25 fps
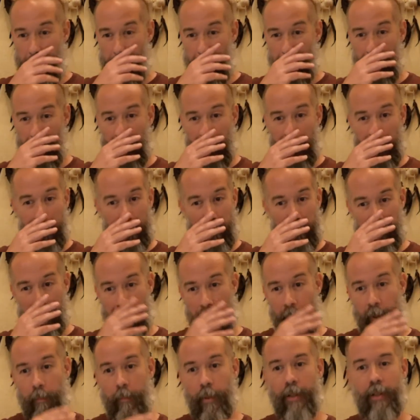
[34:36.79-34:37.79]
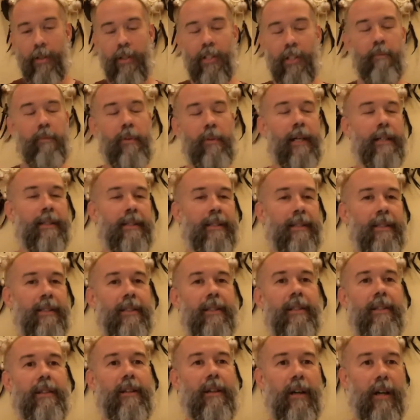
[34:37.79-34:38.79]
But this pleasant,
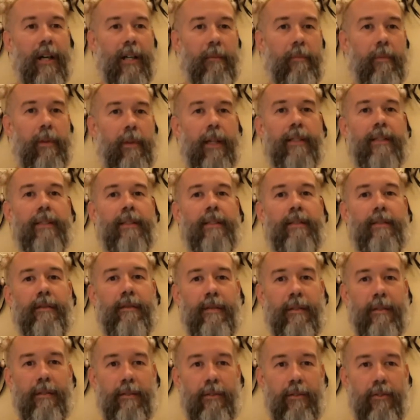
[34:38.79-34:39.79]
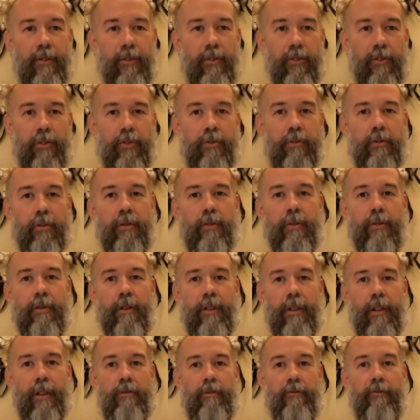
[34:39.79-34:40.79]
unpleasant, neutral
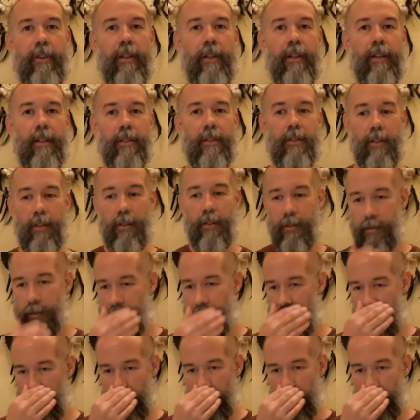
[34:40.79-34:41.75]
feeling tones,